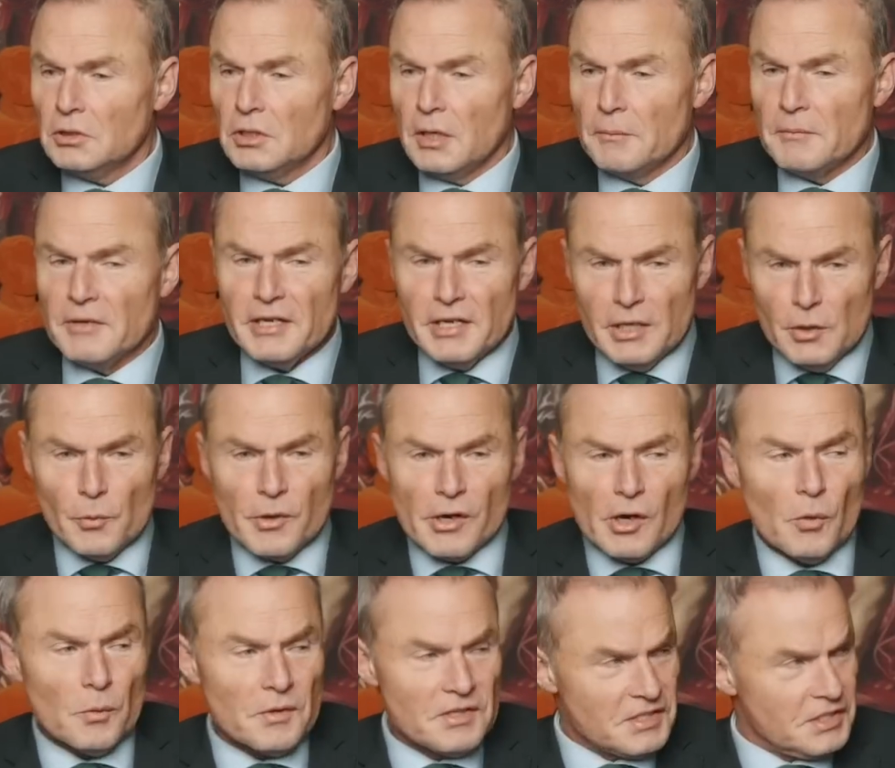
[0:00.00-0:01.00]
I mean, here we
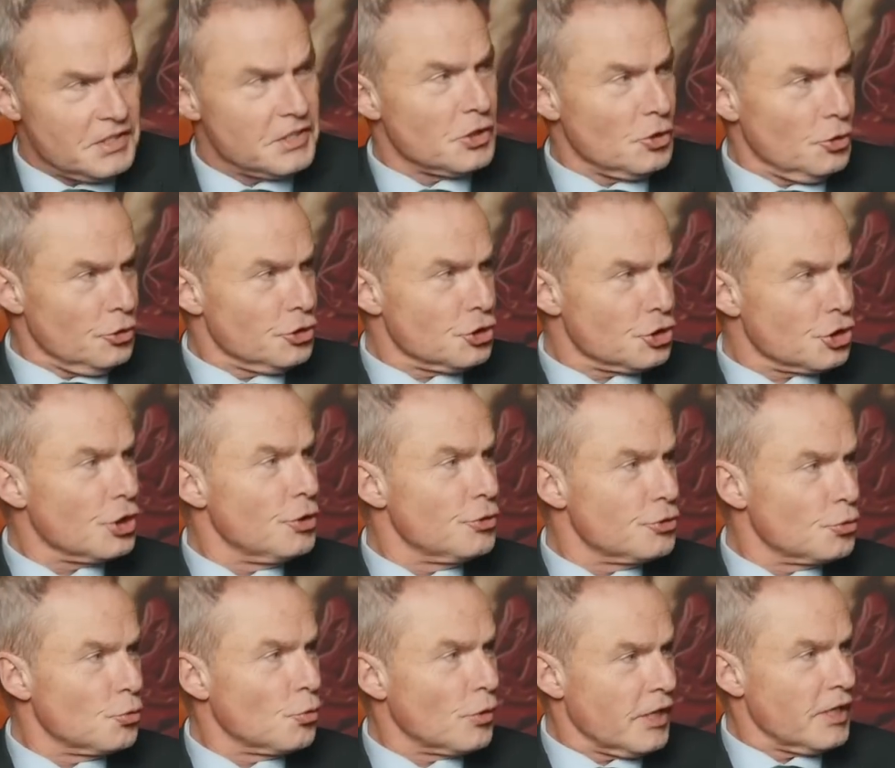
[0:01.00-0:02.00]
are, we're sitting on a show
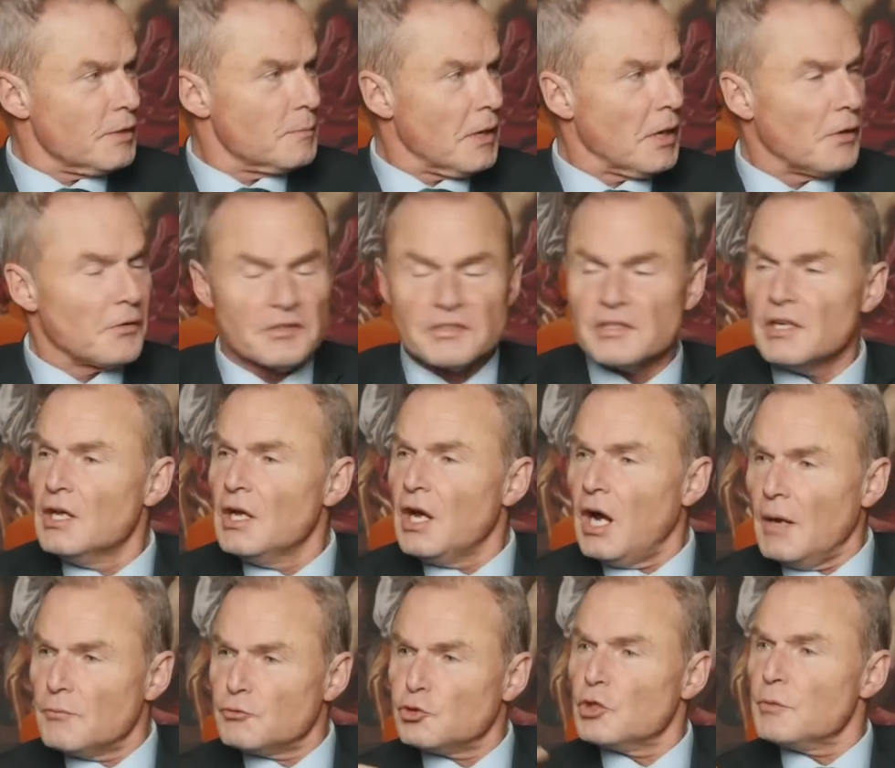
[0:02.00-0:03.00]
talking about this.
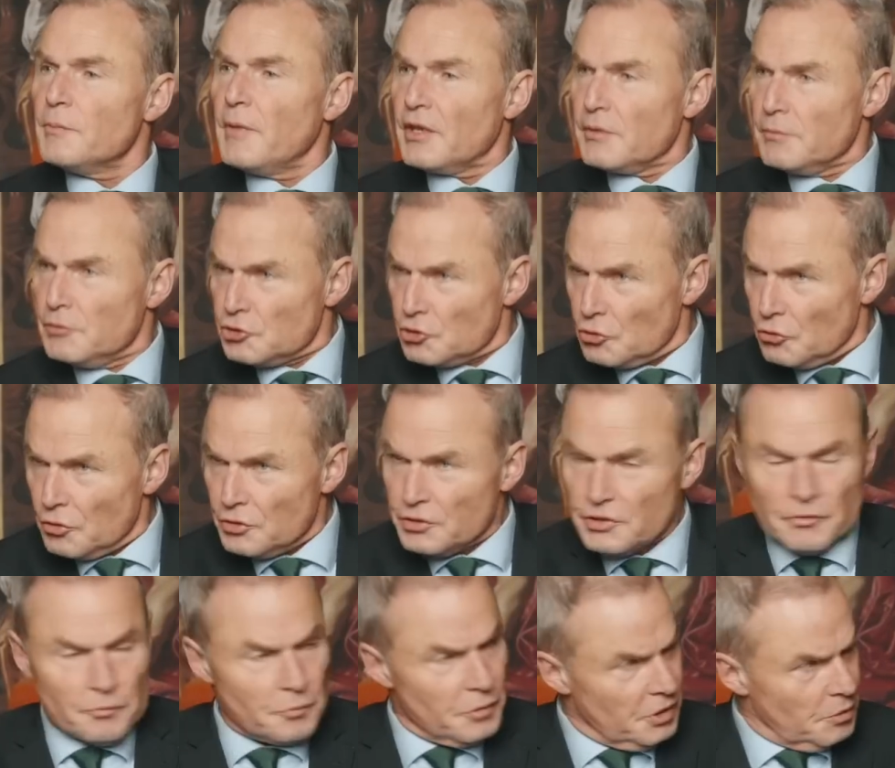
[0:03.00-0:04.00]
Yeah. I'm talking about the
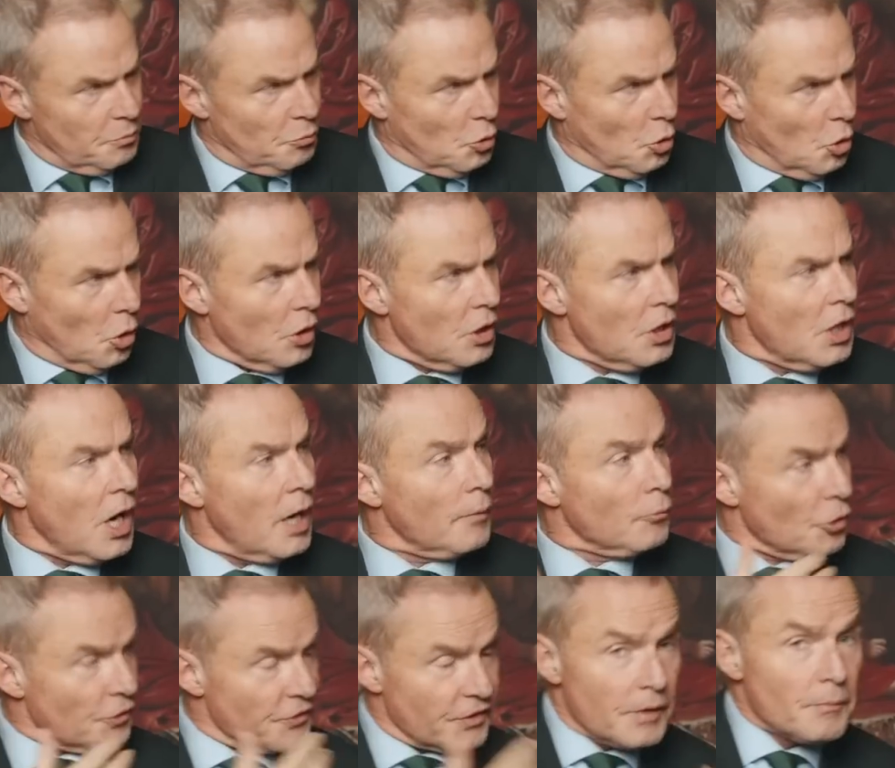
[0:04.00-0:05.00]
majority of people. I'm
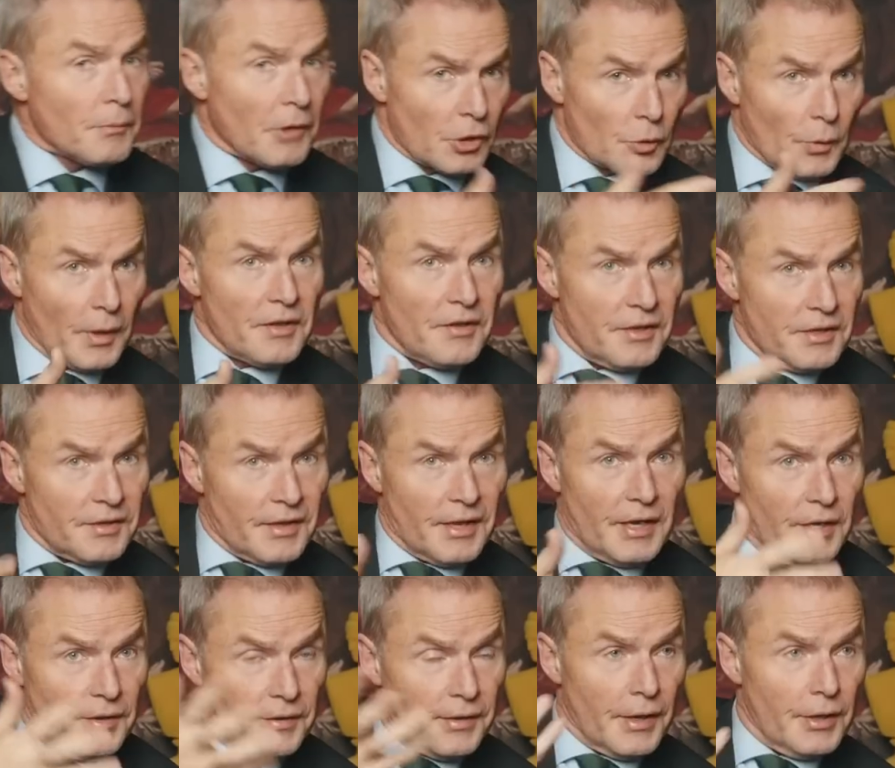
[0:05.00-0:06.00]
not saying, by the way, that
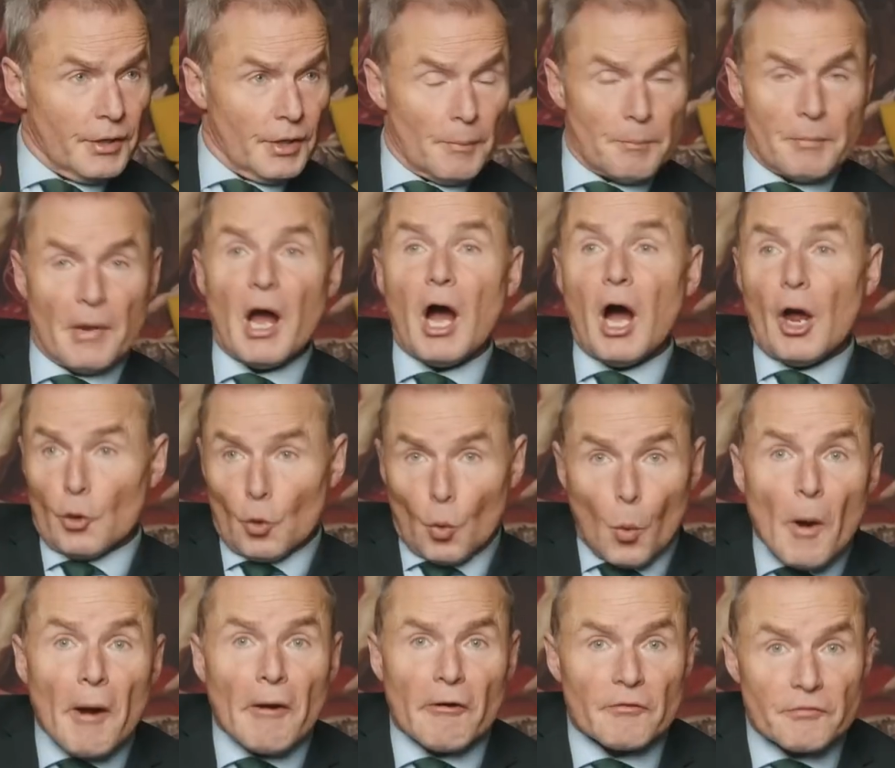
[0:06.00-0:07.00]
they're, they're
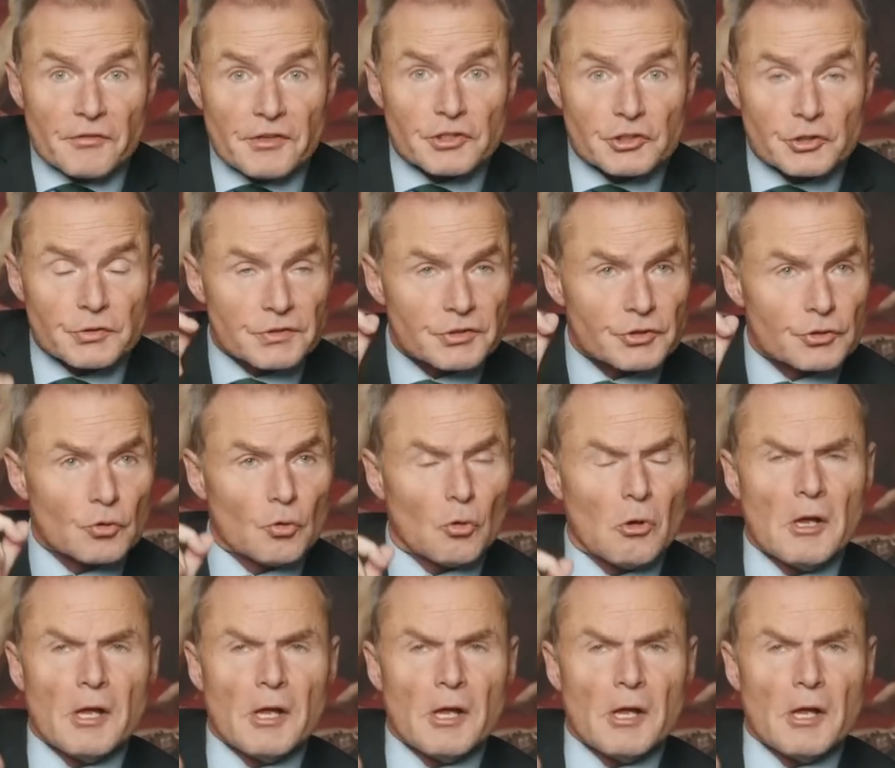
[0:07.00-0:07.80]
unaware of the issues at all.